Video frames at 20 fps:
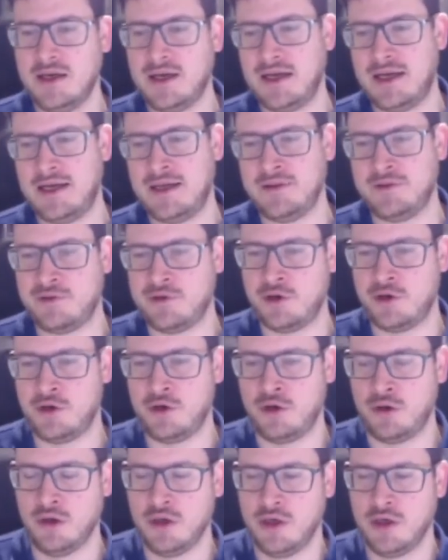And
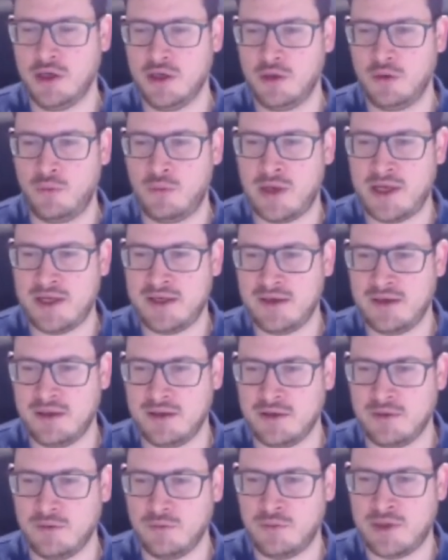so
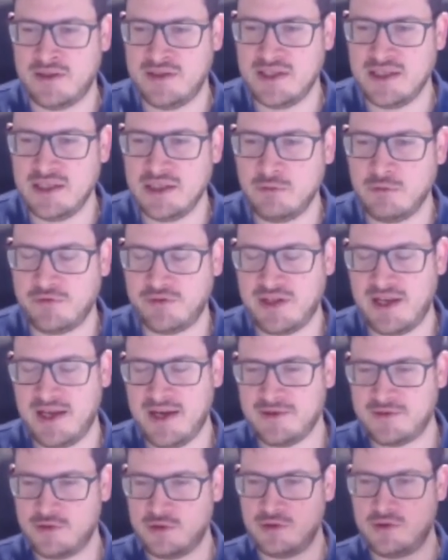when dealing with
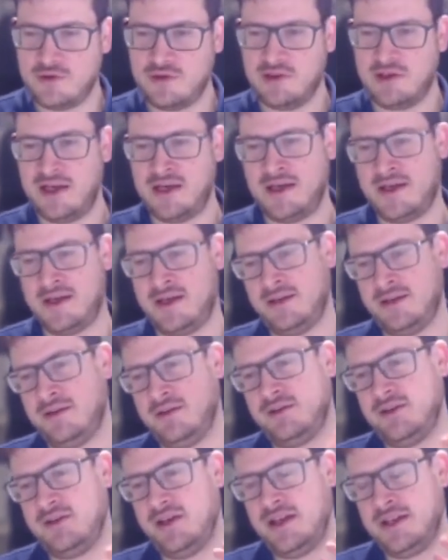text
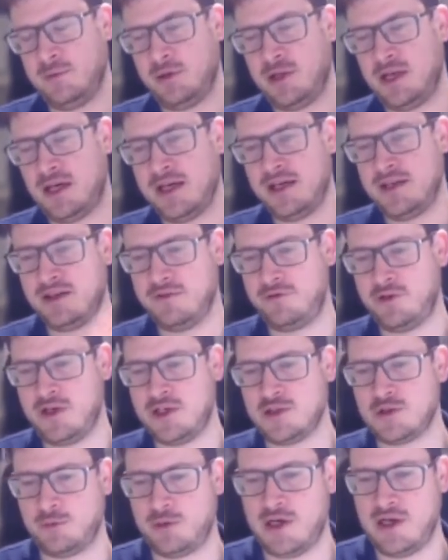and applying
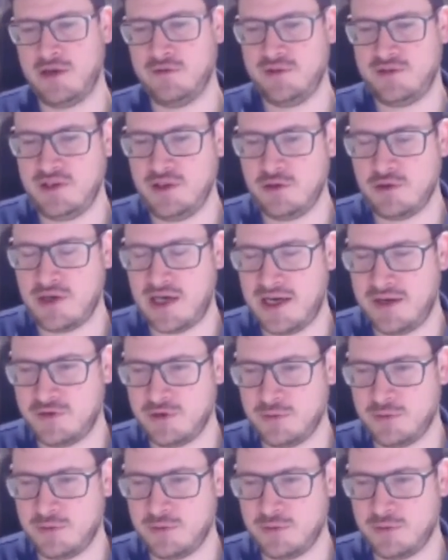differential privacy, you have to